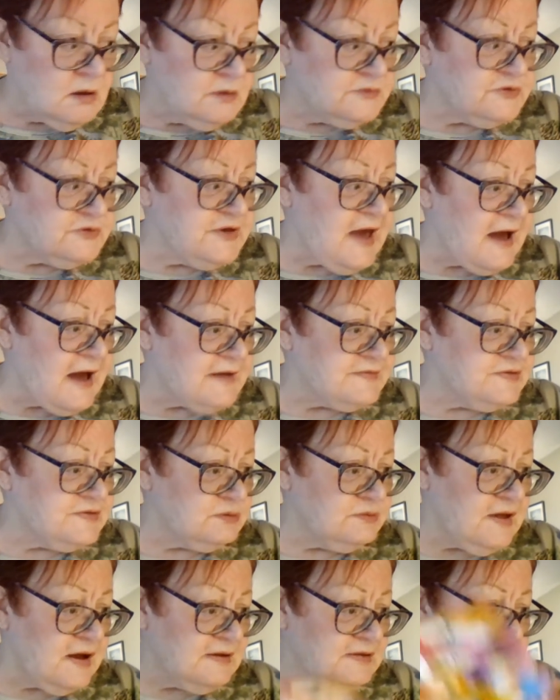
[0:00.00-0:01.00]
So yeah,
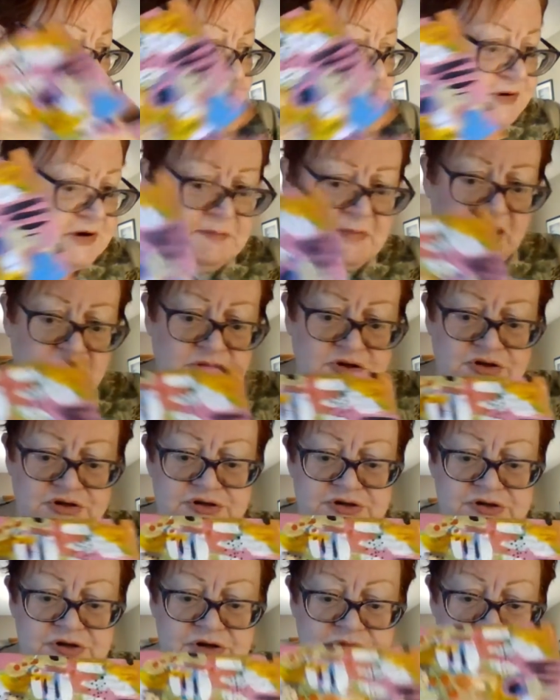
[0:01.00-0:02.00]
so that's pretty
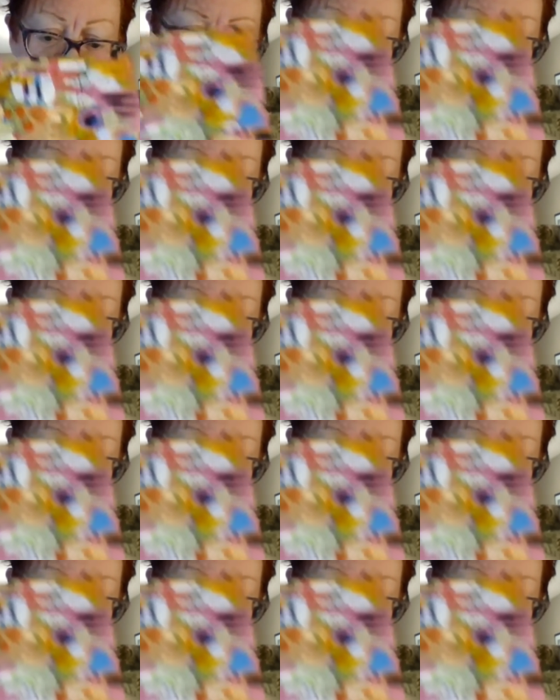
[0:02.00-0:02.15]
much